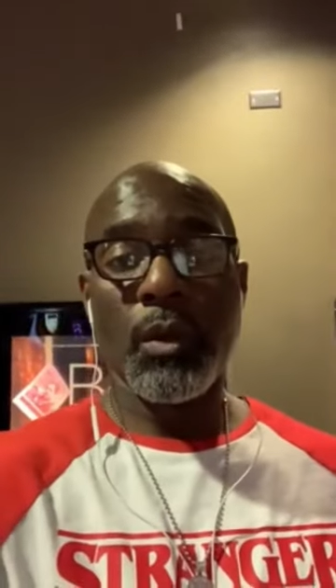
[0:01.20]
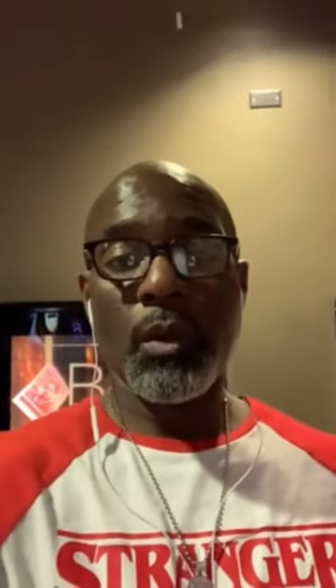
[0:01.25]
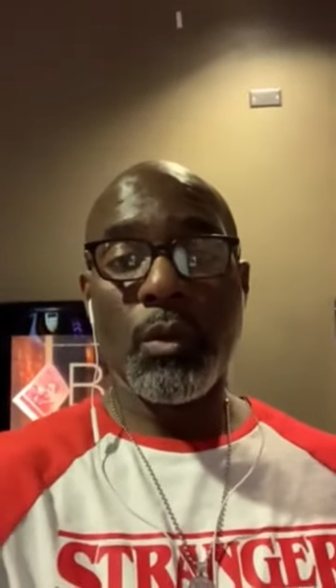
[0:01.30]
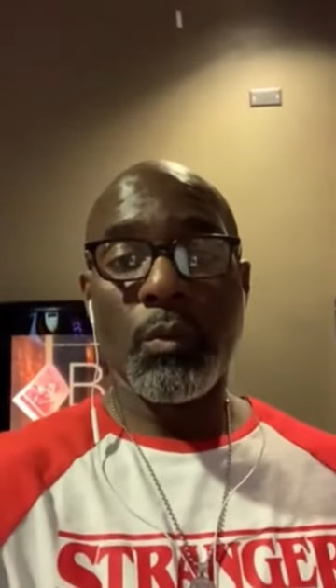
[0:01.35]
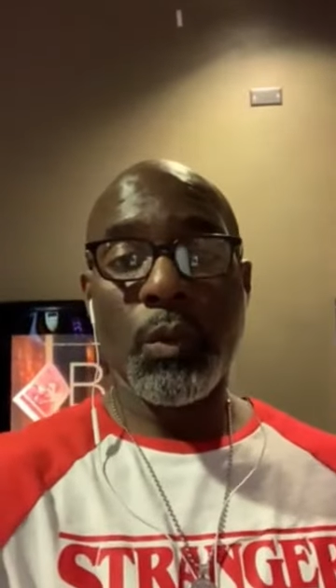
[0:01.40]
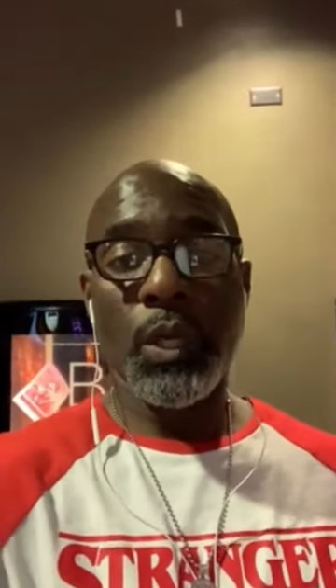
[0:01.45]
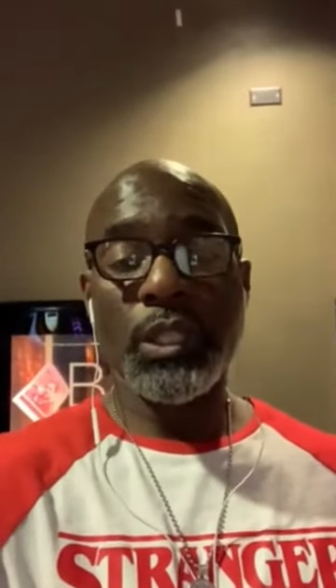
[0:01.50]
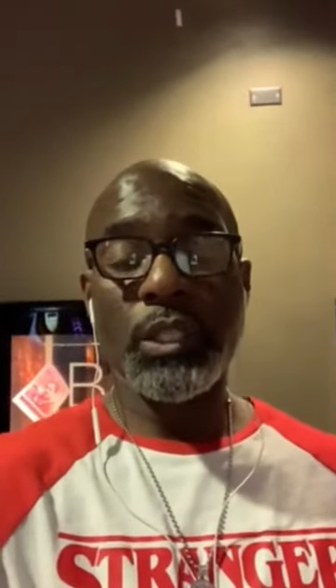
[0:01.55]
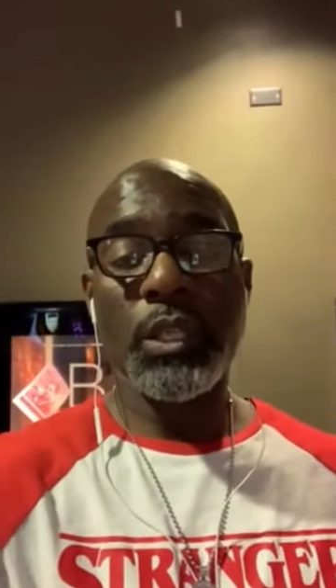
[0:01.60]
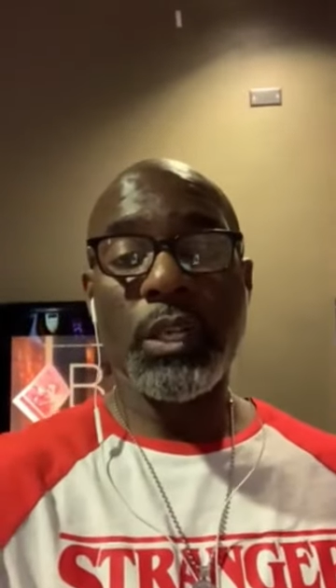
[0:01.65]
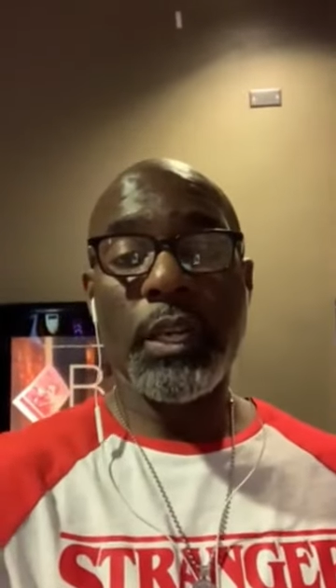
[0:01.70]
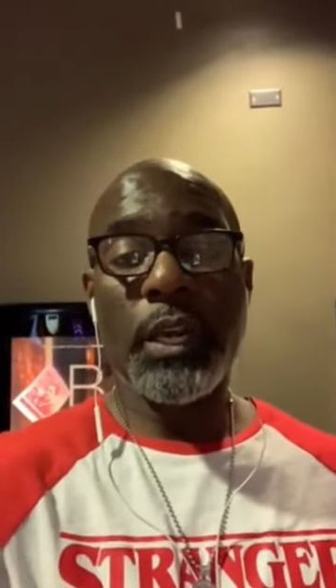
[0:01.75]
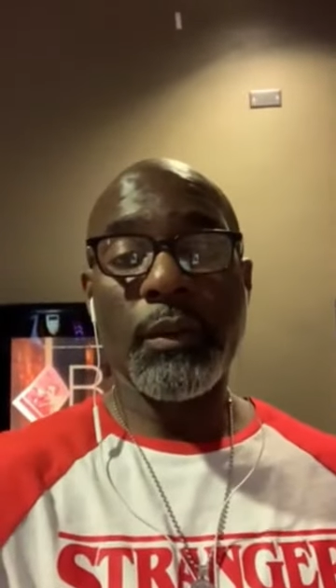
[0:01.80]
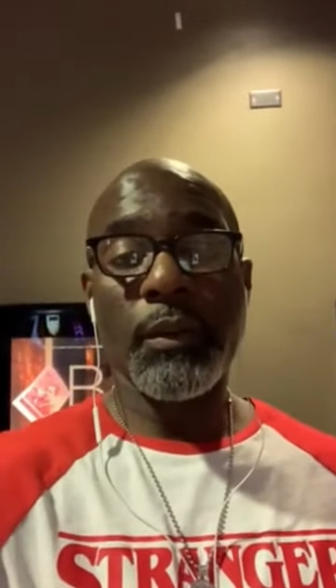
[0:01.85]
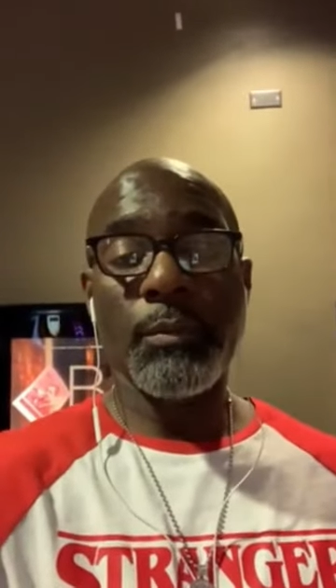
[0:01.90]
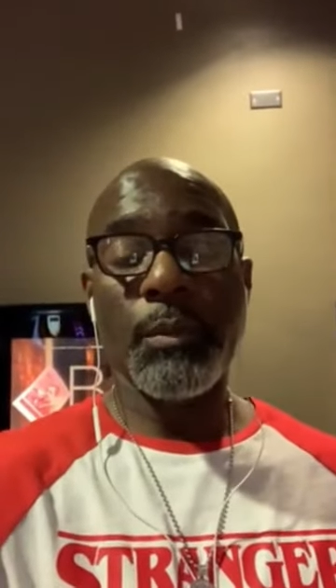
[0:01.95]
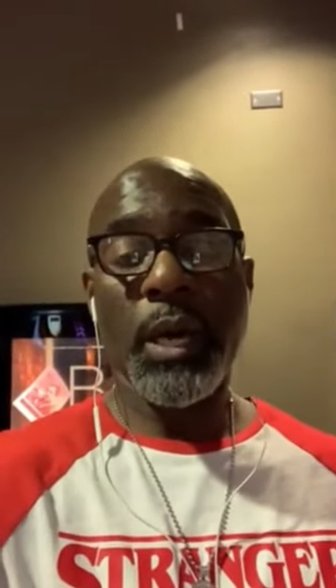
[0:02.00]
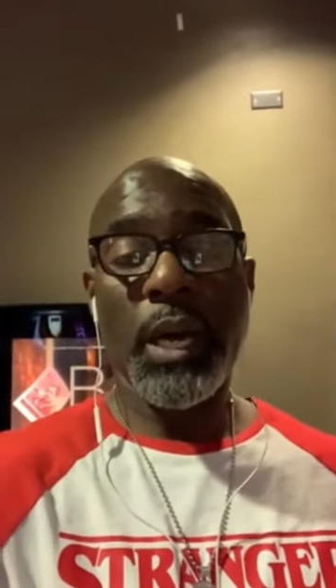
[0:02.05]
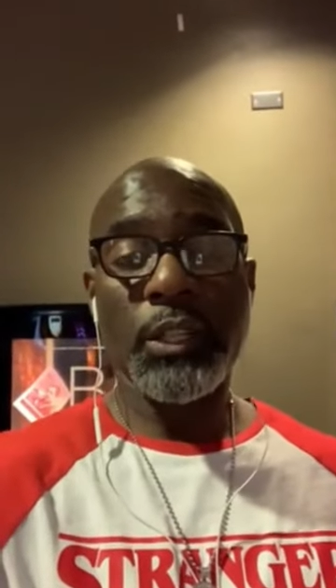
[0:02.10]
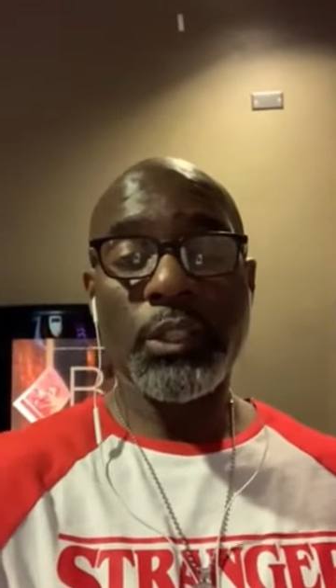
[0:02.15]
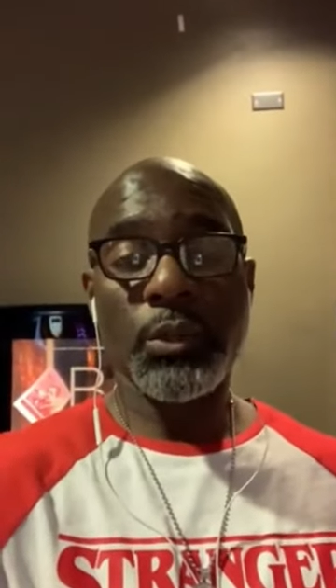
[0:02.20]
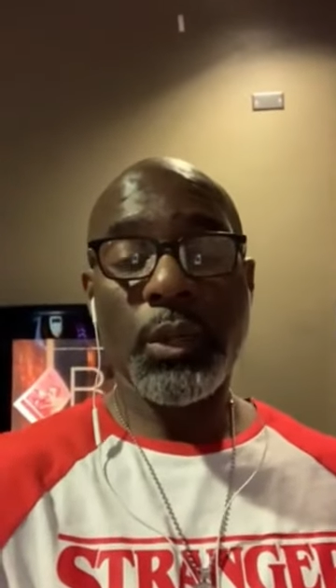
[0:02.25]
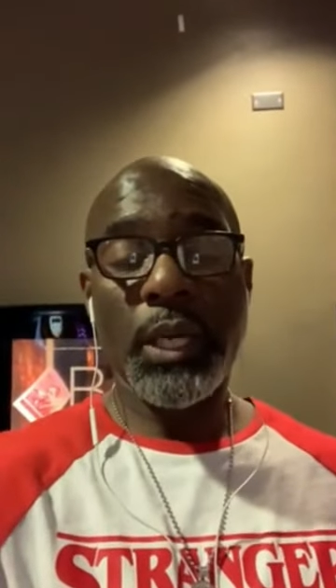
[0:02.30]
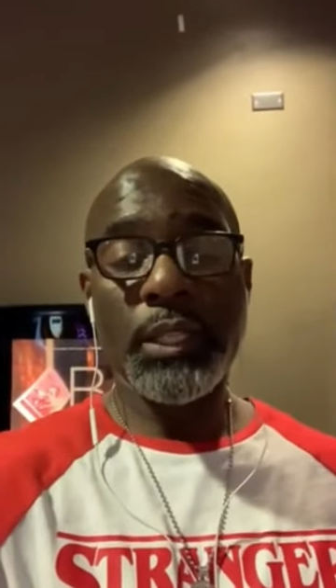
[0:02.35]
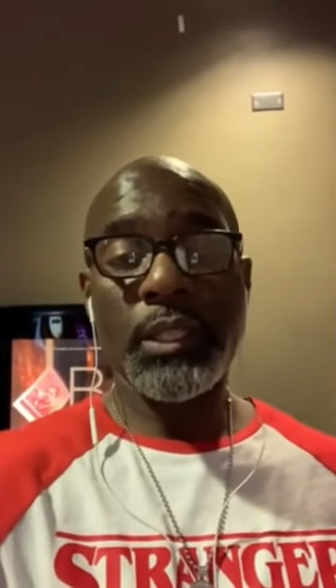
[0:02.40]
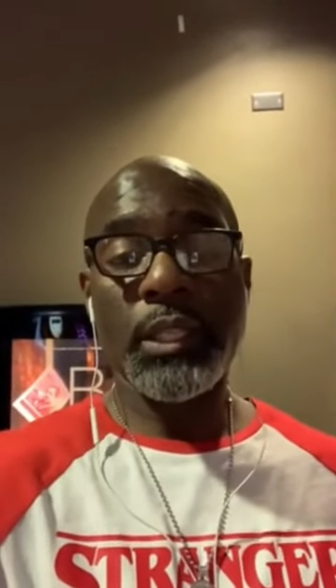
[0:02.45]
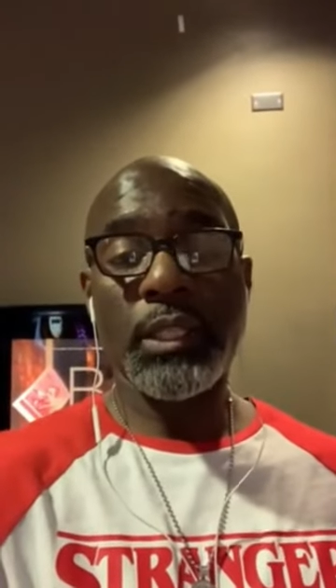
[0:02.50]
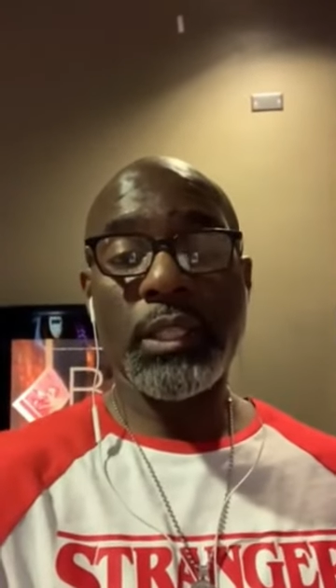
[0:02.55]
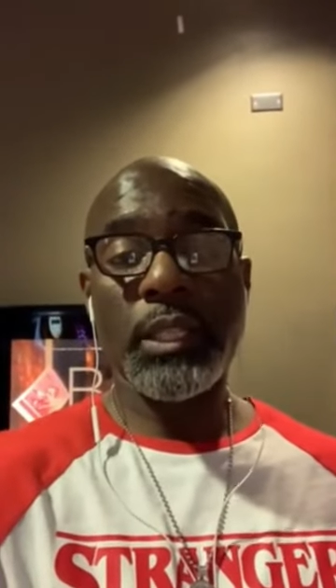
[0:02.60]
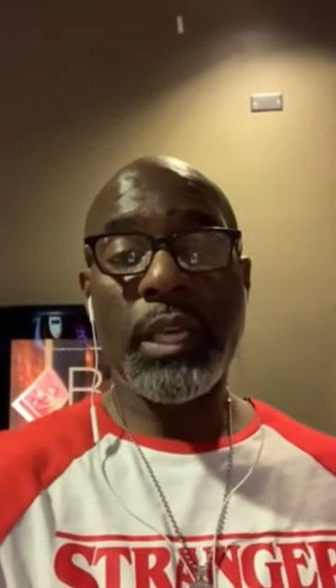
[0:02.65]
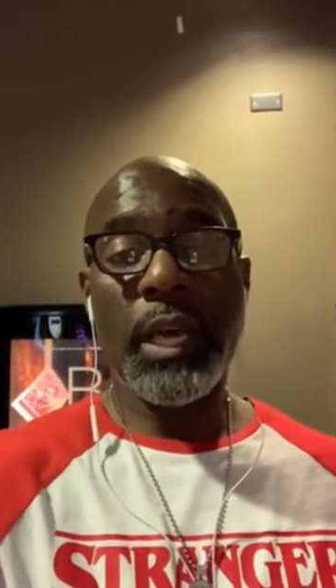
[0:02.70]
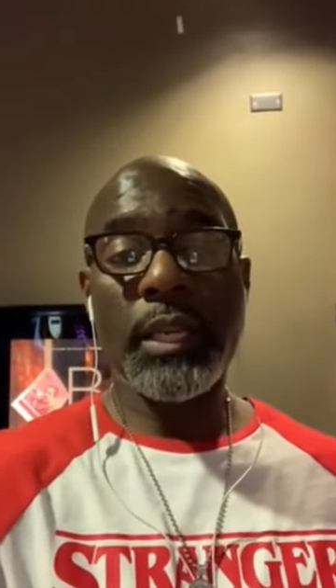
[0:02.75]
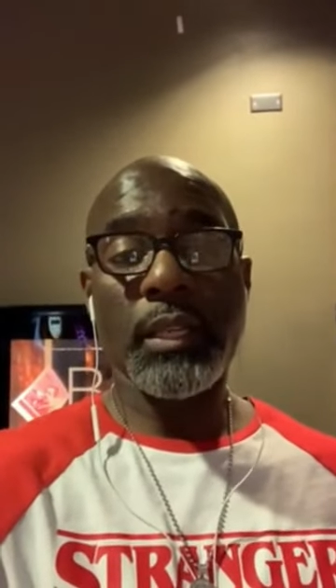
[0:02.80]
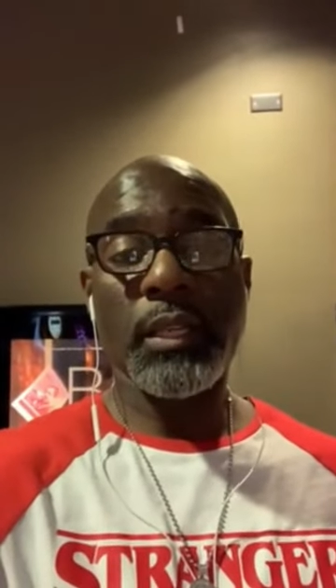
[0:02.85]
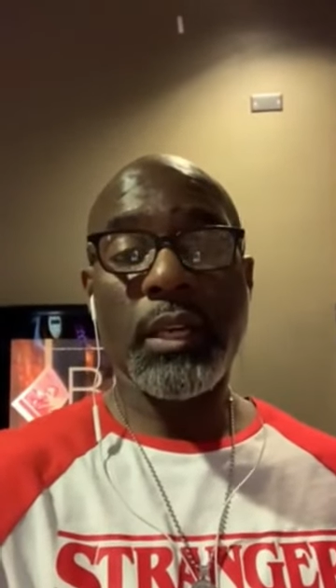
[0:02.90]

What's good, everybody? So I just got